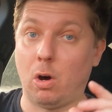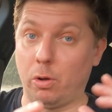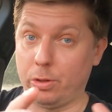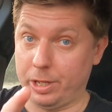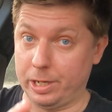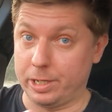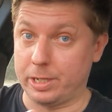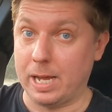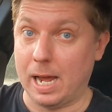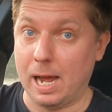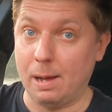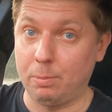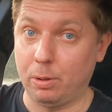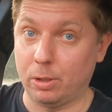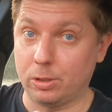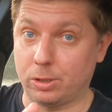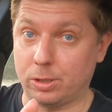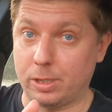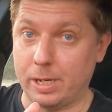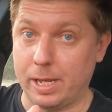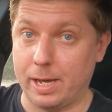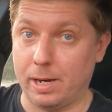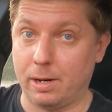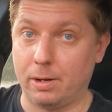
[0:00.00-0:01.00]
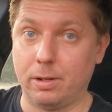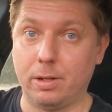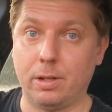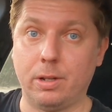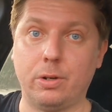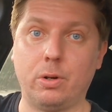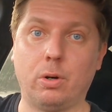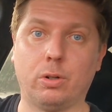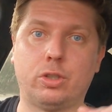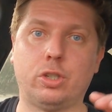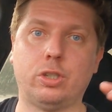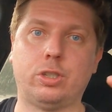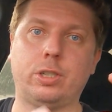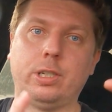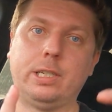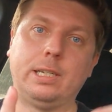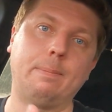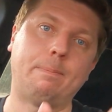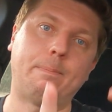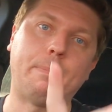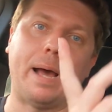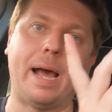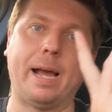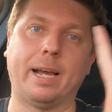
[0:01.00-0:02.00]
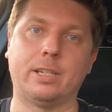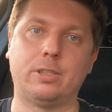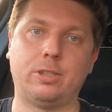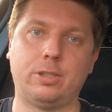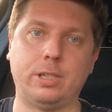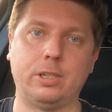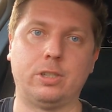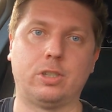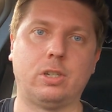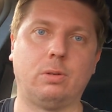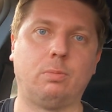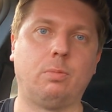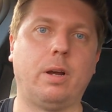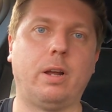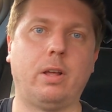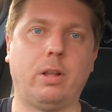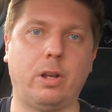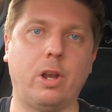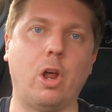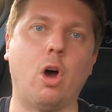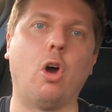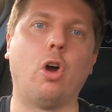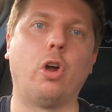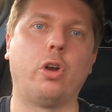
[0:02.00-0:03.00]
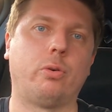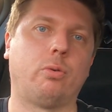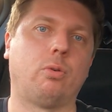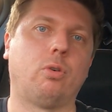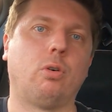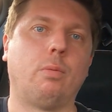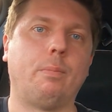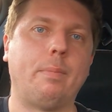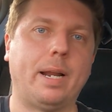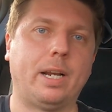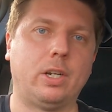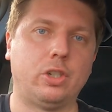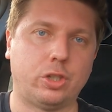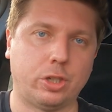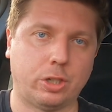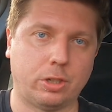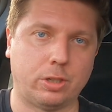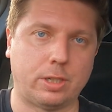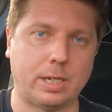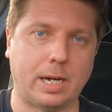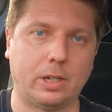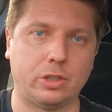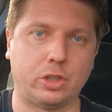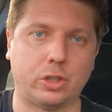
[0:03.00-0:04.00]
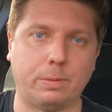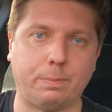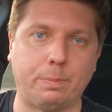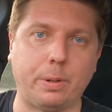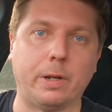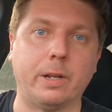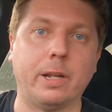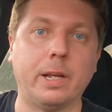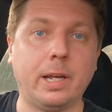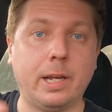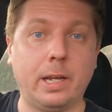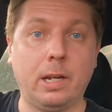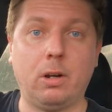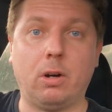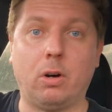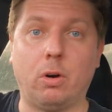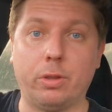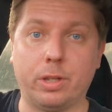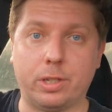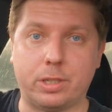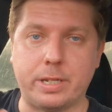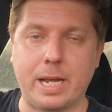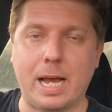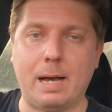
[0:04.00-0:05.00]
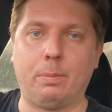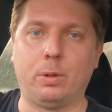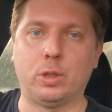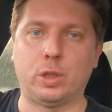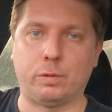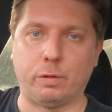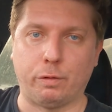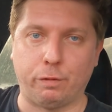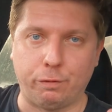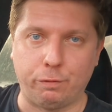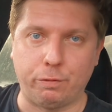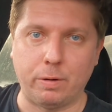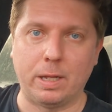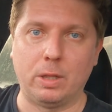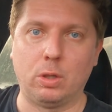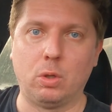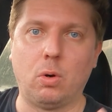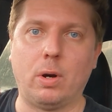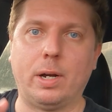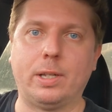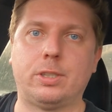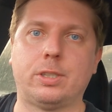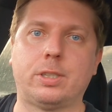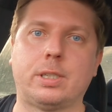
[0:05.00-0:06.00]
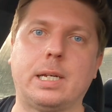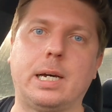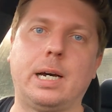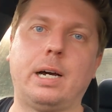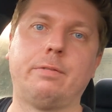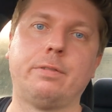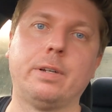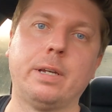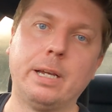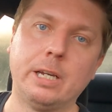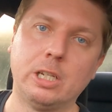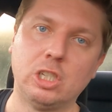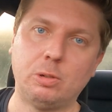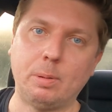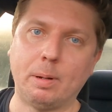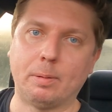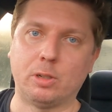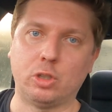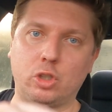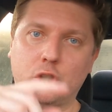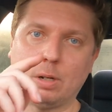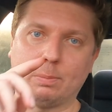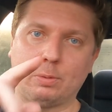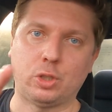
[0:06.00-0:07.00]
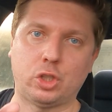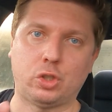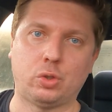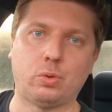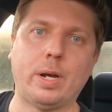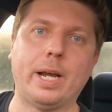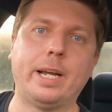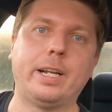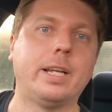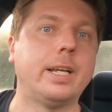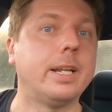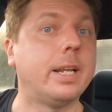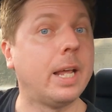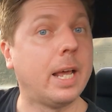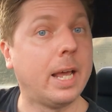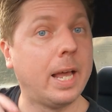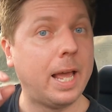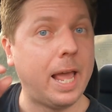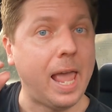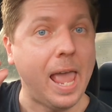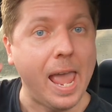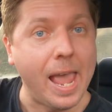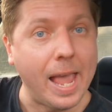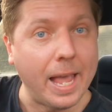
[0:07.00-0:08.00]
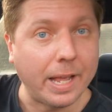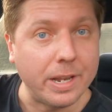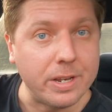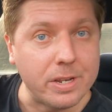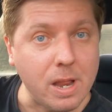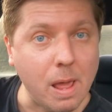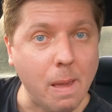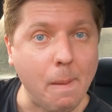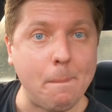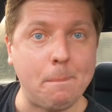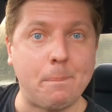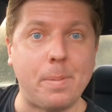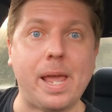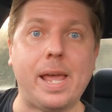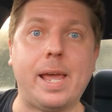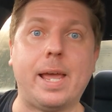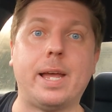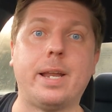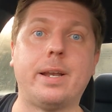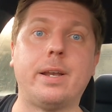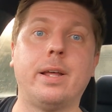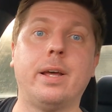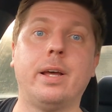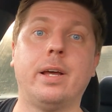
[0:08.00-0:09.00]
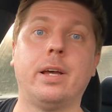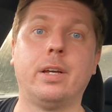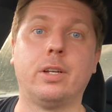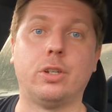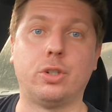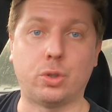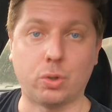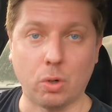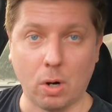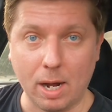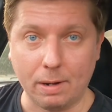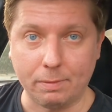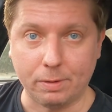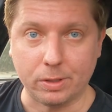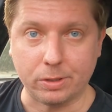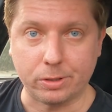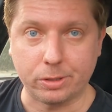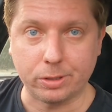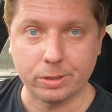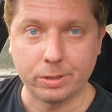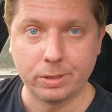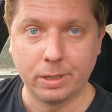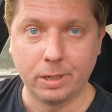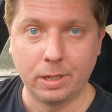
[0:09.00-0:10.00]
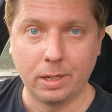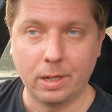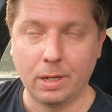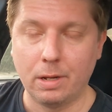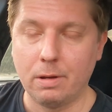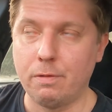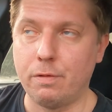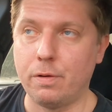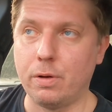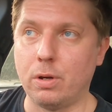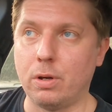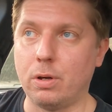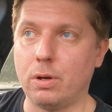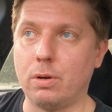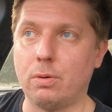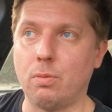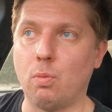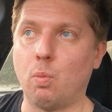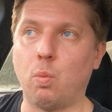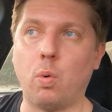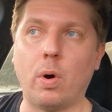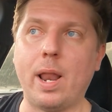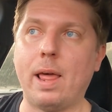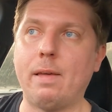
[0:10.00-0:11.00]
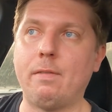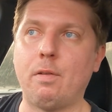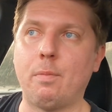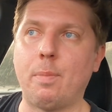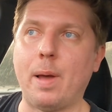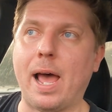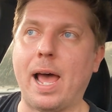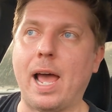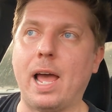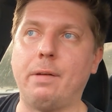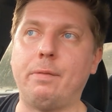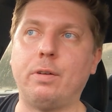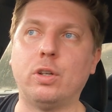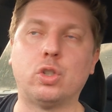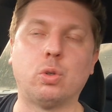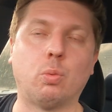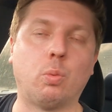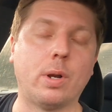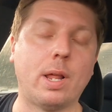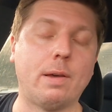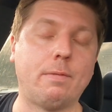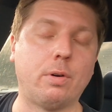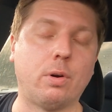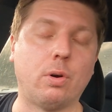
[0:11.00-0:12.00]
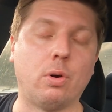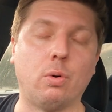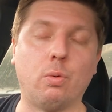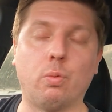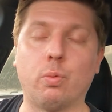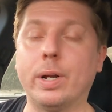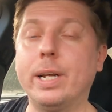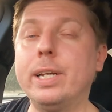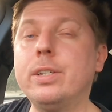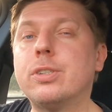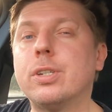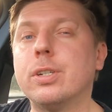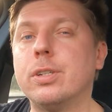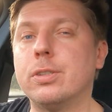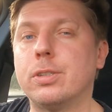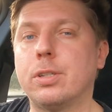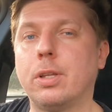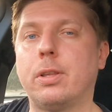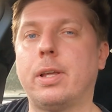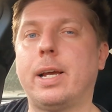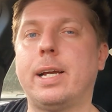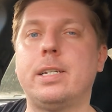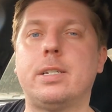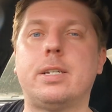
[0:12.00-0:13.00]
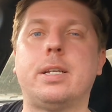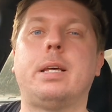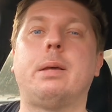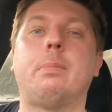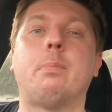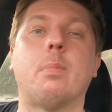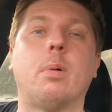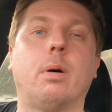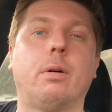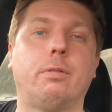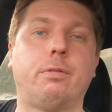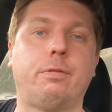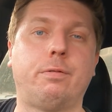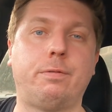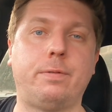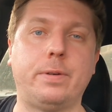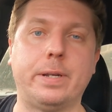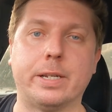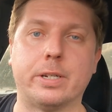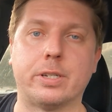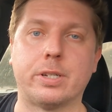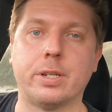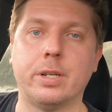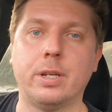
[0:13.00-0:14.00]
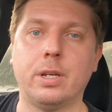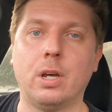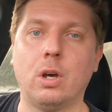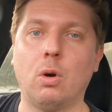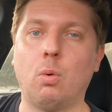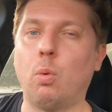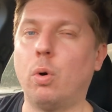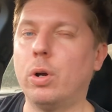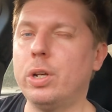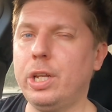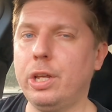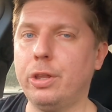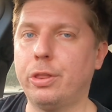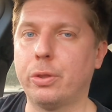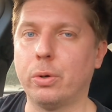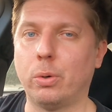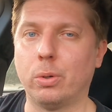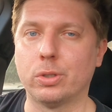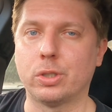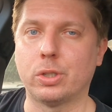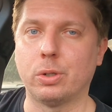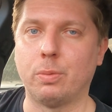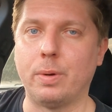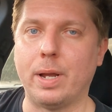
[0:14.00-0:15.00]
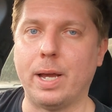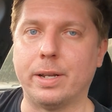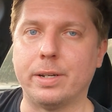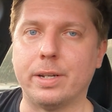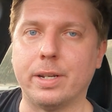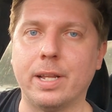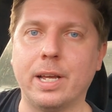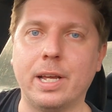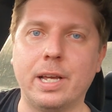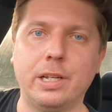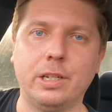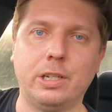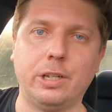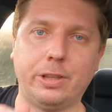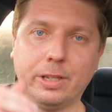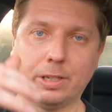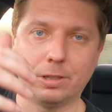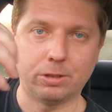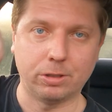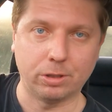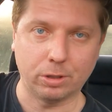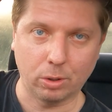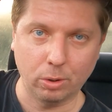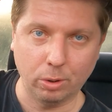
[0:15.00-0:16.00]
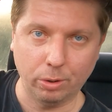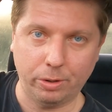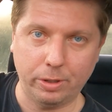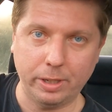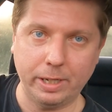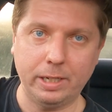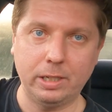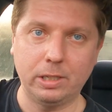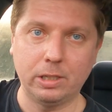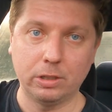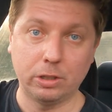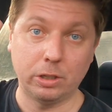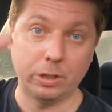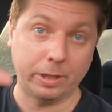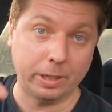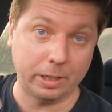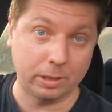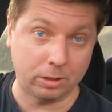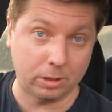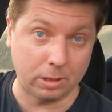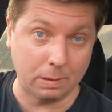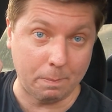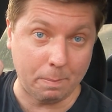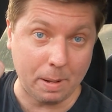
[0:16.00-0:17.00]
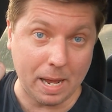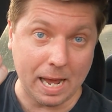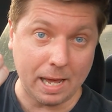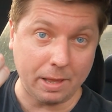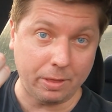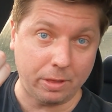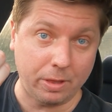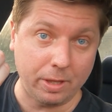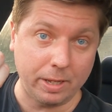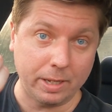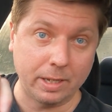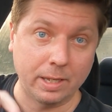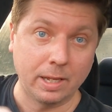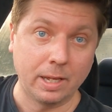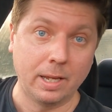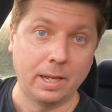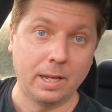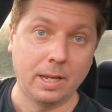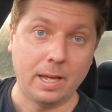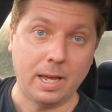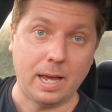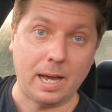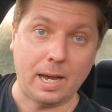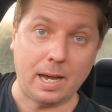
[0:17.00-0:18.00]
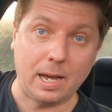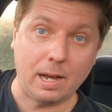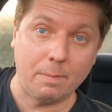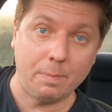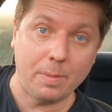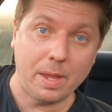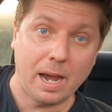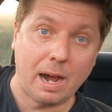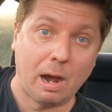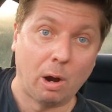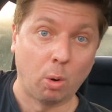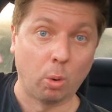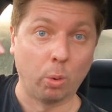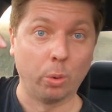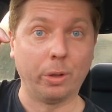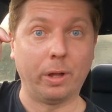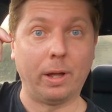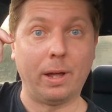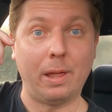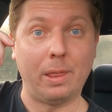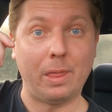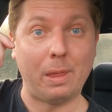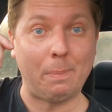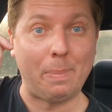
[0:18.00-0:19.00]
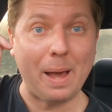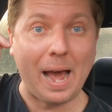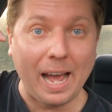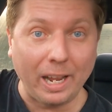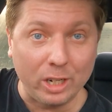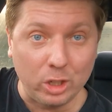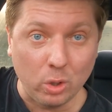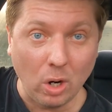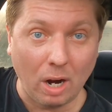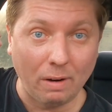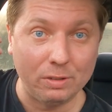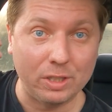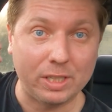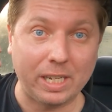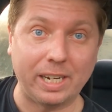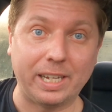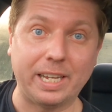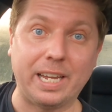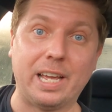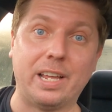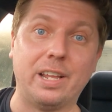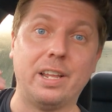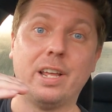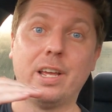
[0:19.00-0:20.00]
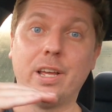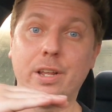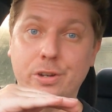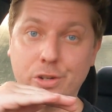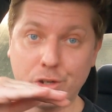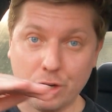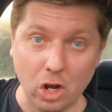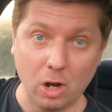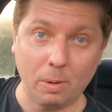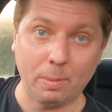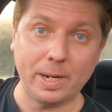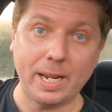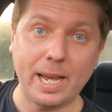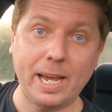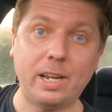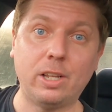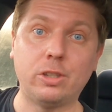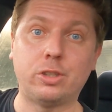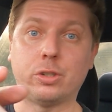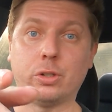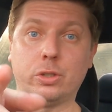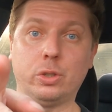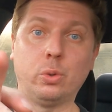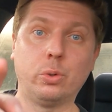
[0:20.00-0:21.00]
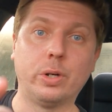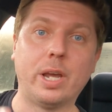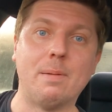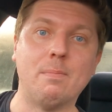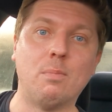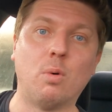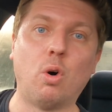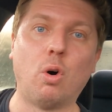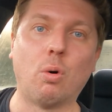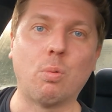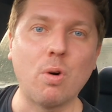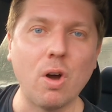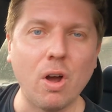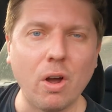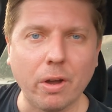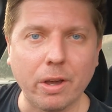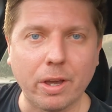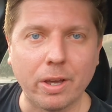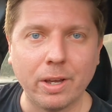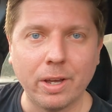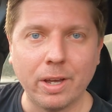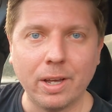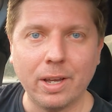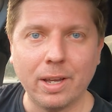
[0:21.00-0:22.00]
the tablets now, not just in the back system where an owner or a manager could touch it, but on the tablets for frontline staff to be able to jump straight in and ban drivers for whatever behaviors or whatever reasons that they deem fit? What are your thoughts around it? Do you think this is a good thing? Do you think this is a bad thing? Are all the bad drivers going to get terminated so you'll get more work?